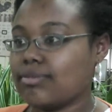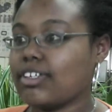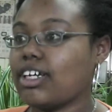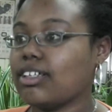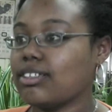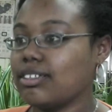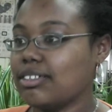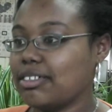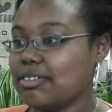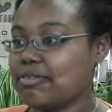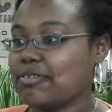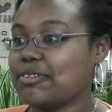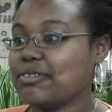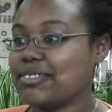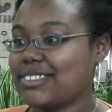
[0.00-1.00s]
I love
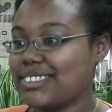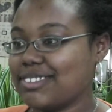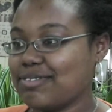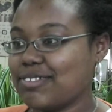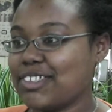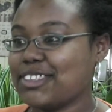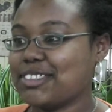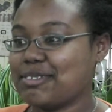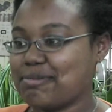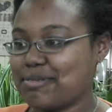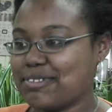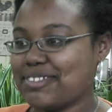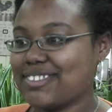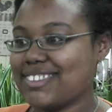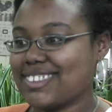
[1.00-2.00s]
fruits and
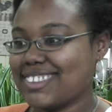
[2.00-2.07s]
vegetables.